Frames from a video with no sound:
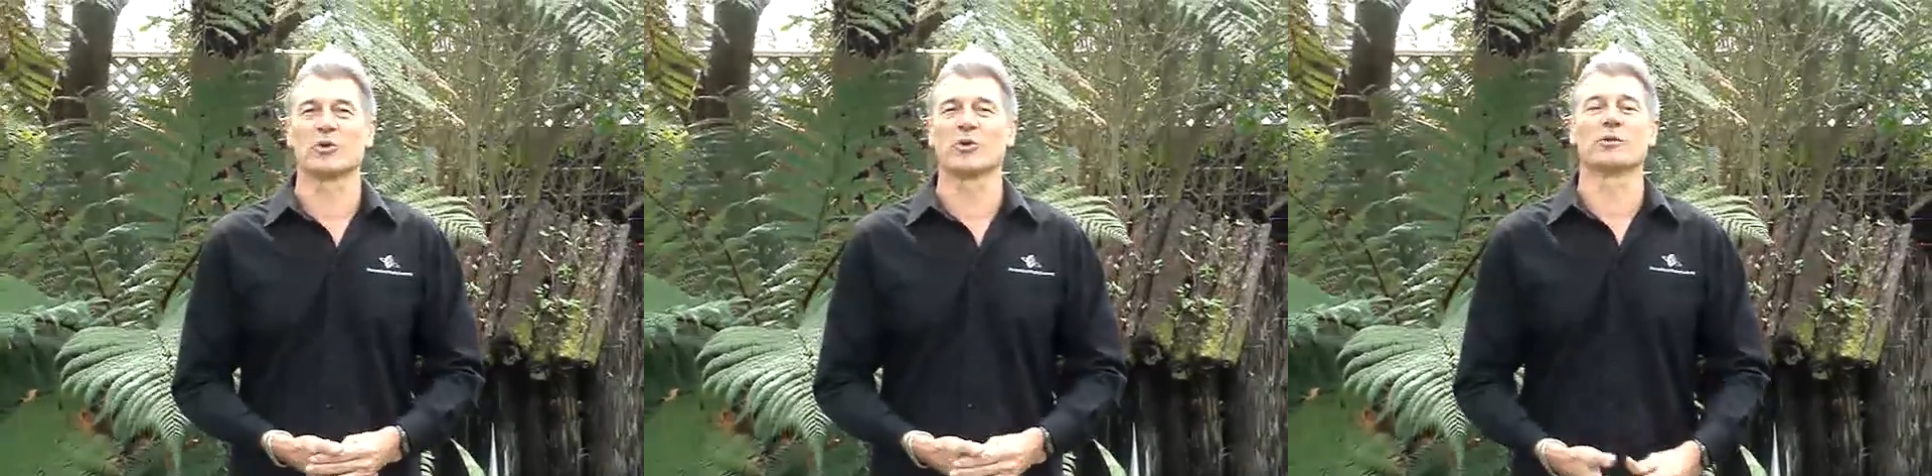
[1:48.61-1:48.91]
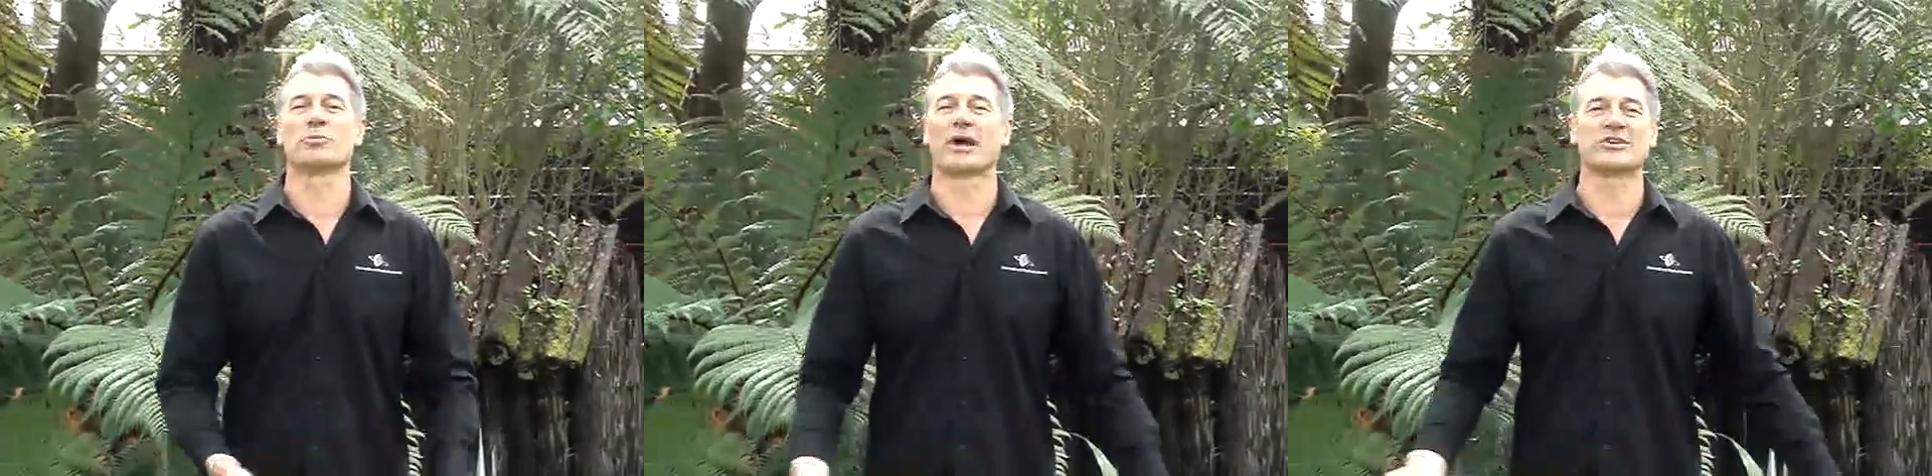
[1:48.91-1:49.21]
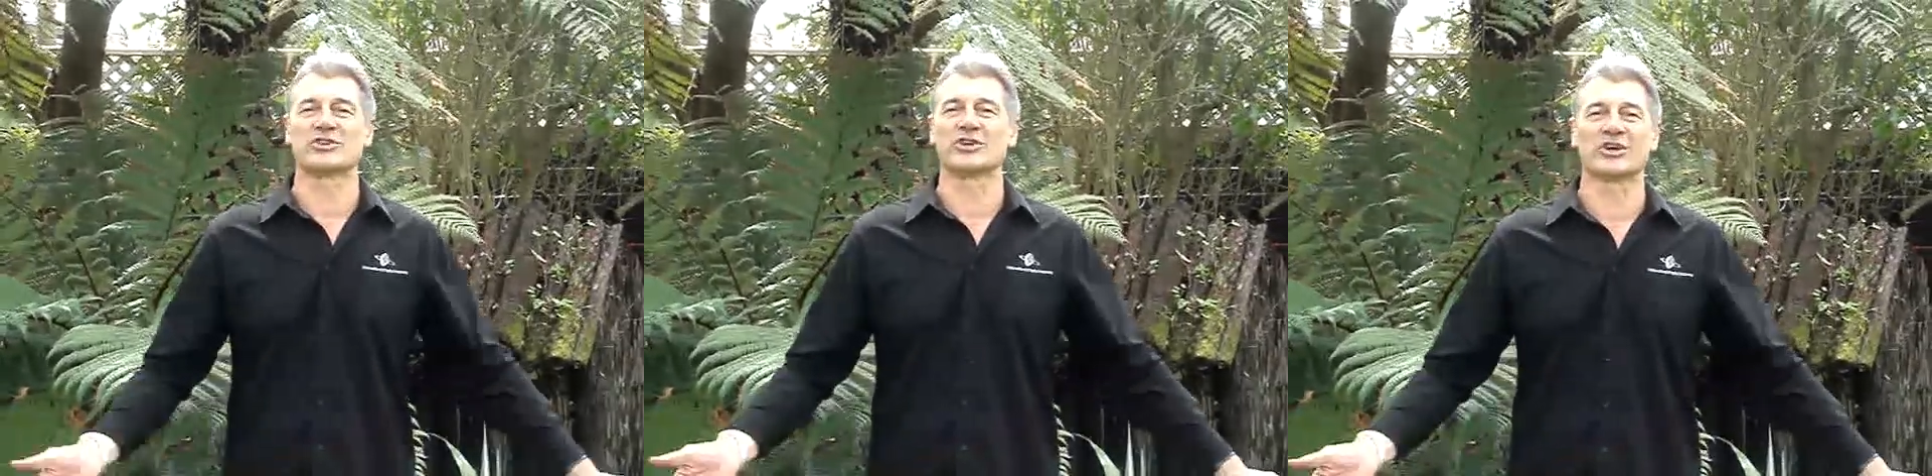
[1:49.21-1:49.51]
were all
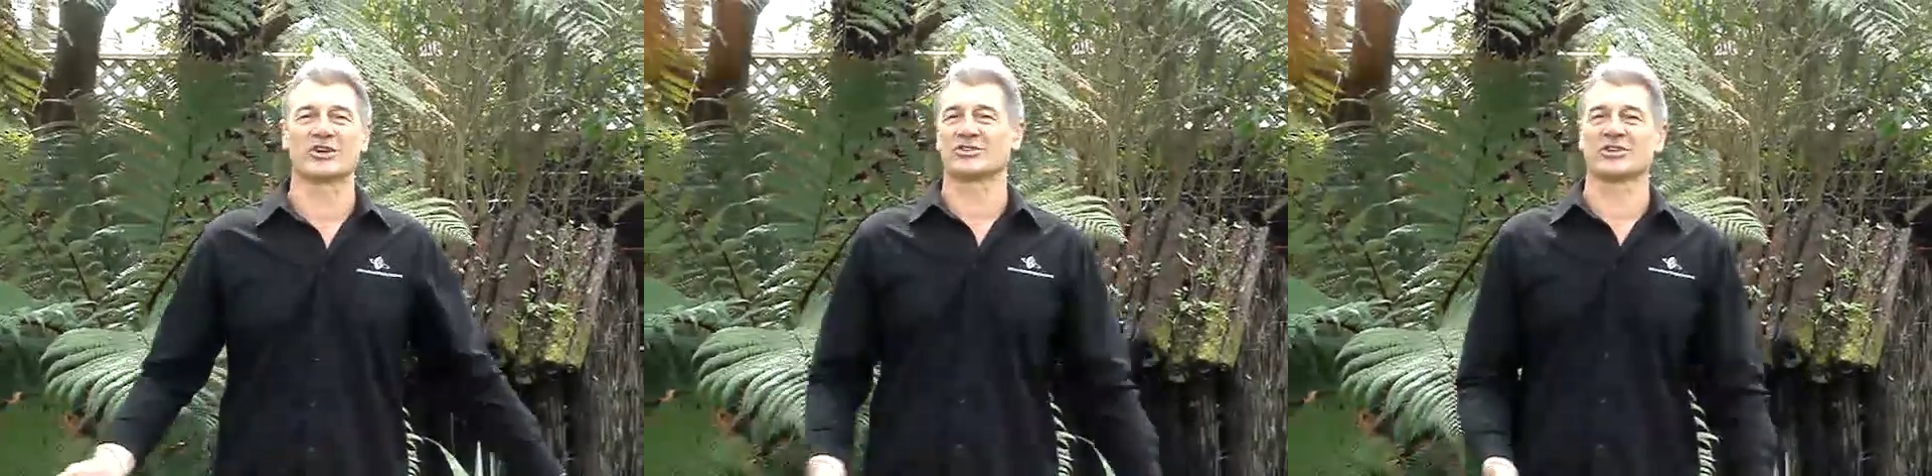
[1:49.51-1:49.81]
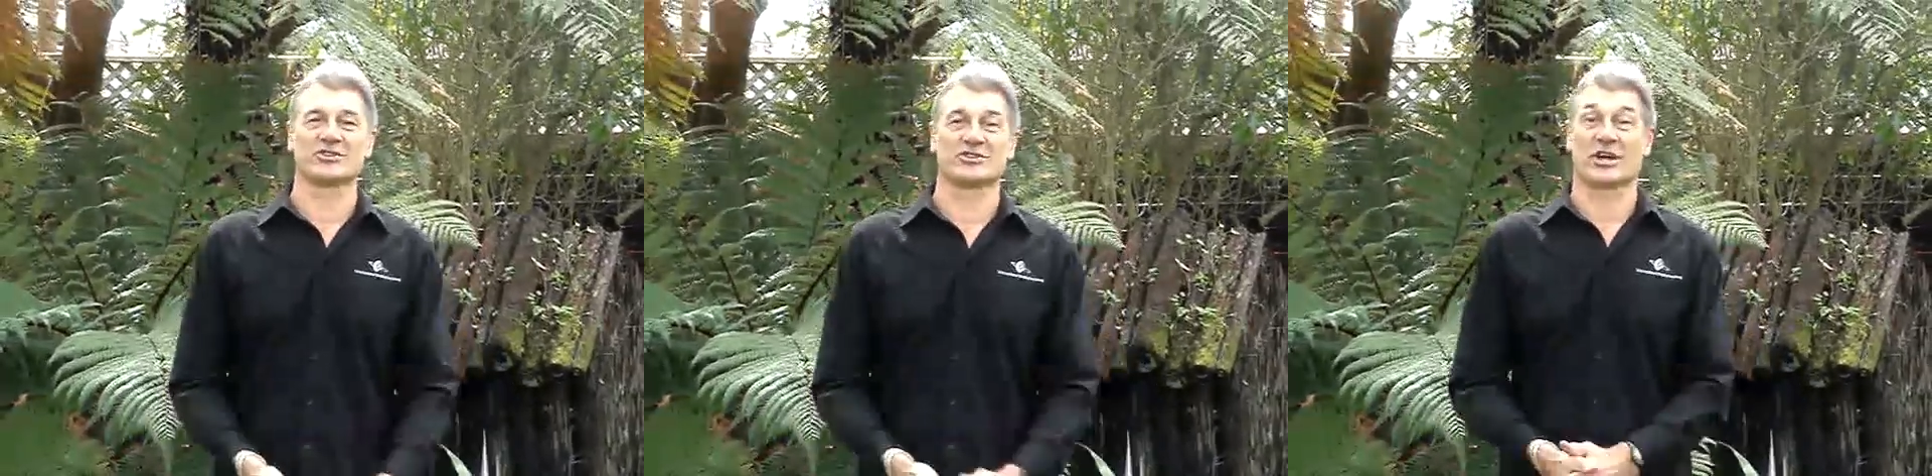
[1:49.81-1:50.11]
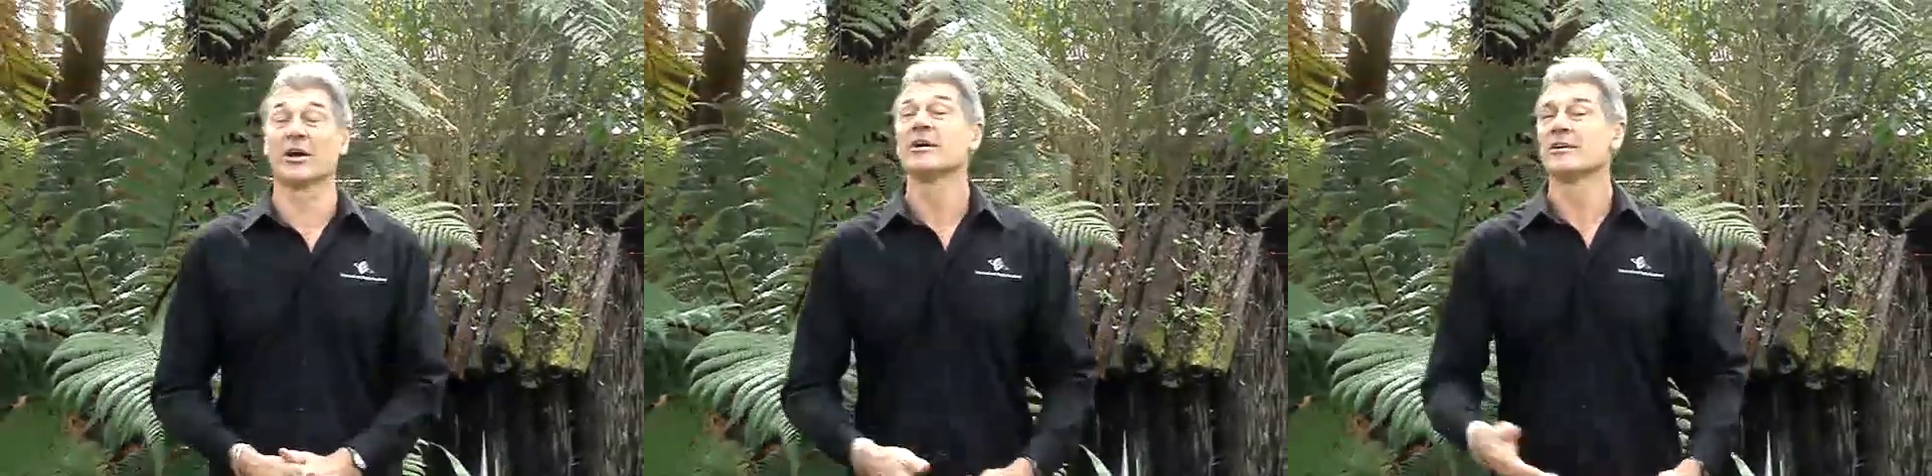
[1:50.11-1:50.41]
embracing and kissing each
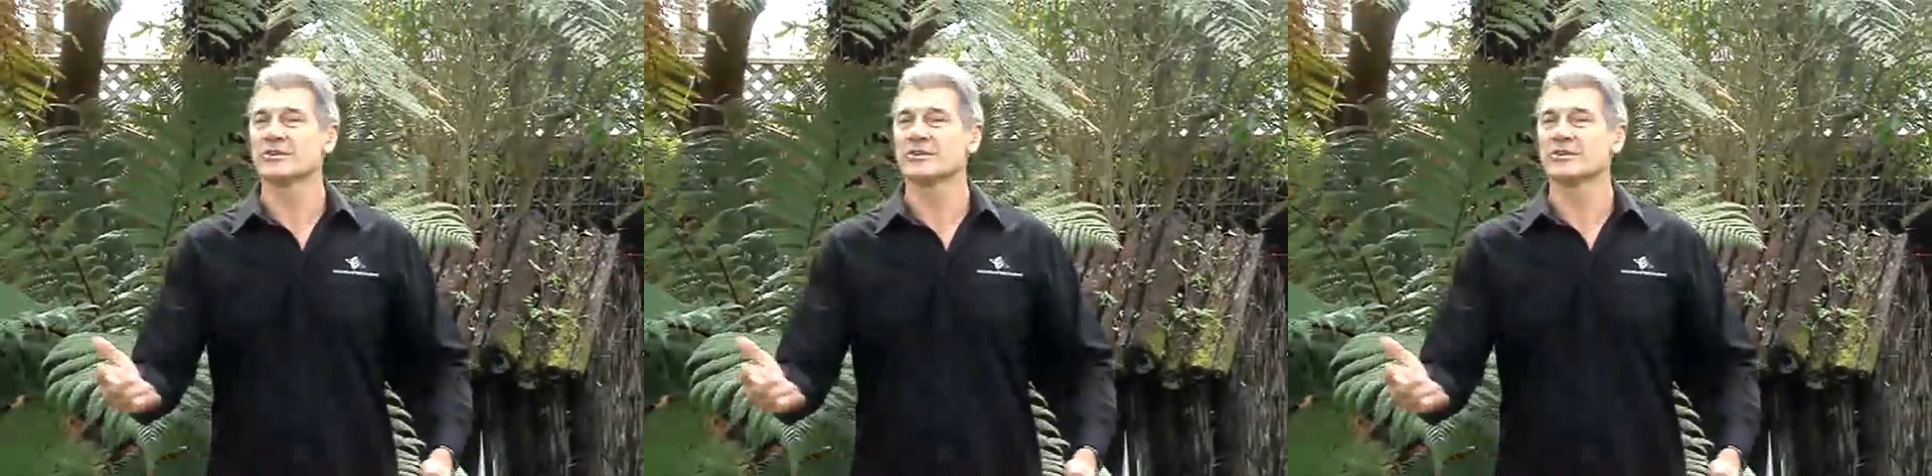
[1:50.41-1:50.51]
other.